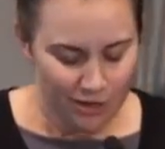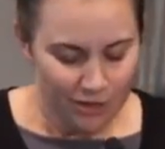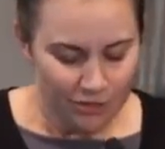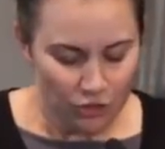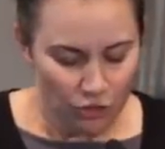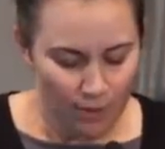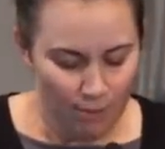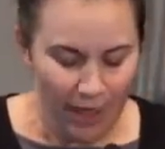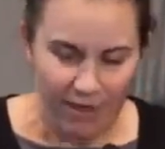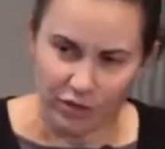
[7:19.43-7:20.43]
So
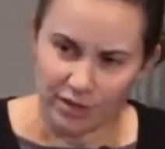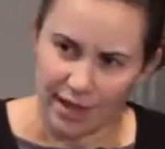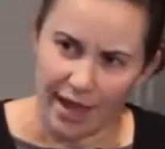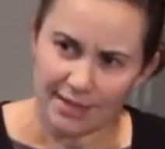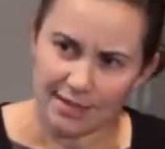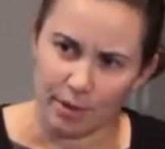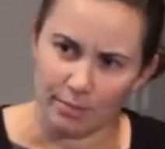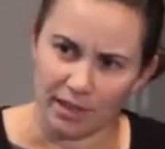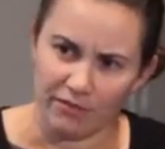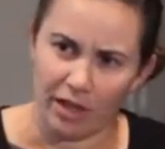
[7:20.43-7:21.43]
by having the data set
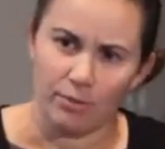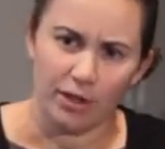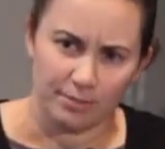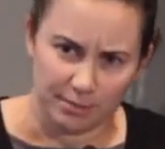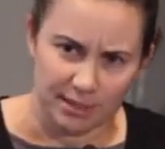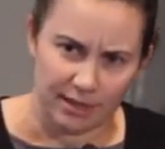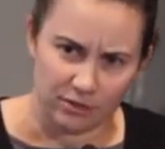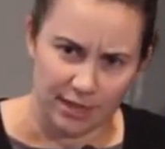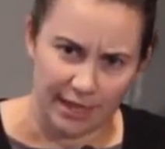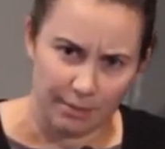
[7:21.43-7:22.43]
publicly available, kept up to date on a
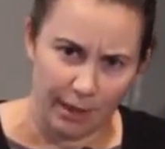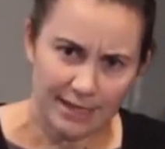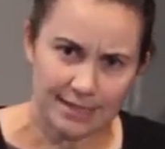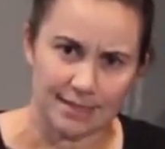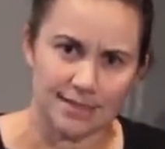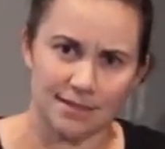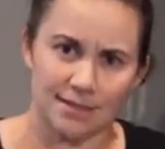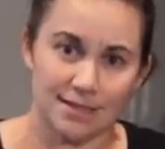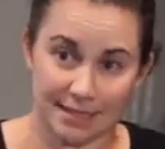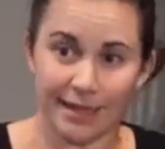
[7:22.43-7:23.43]
daily basis,
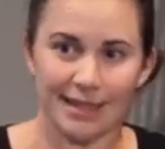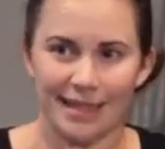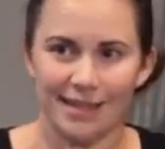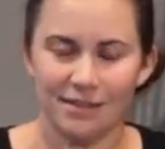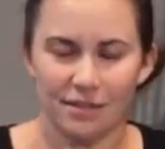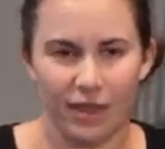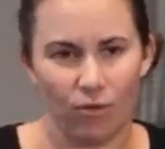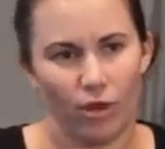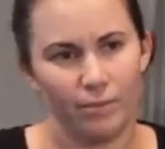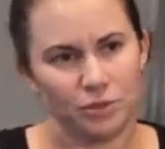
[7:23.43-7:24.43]
suddenly they
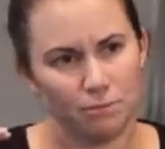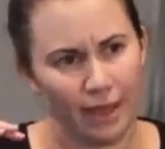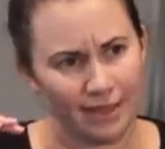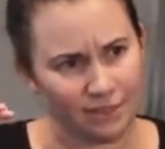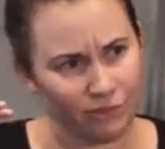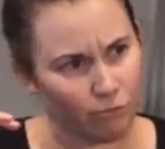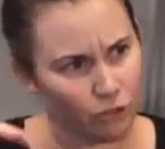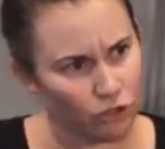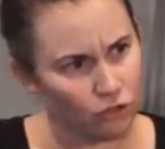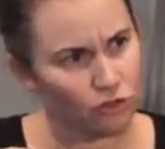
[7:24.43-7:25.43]
were able to massively
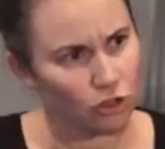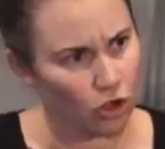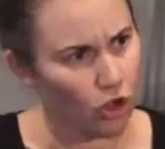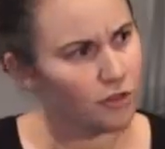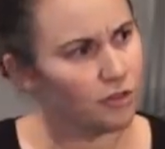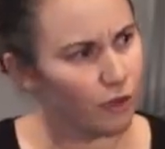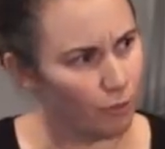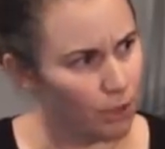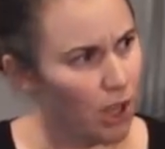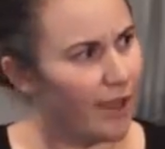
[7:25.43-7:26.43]
reduce the cost of
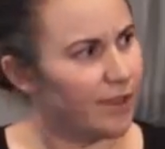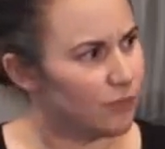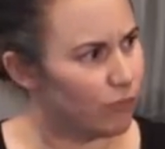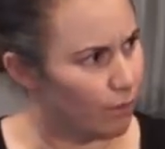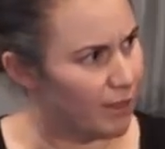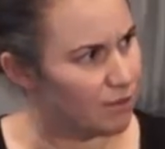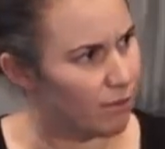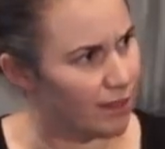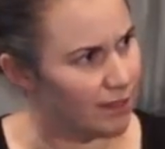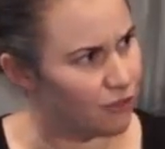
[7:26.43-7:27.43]
compliance for a piece of
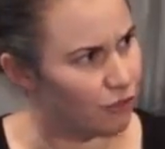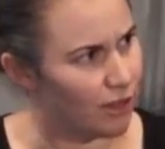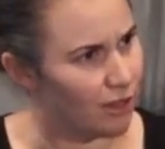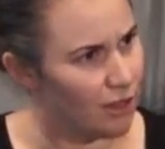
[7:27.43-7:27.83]
regulatory,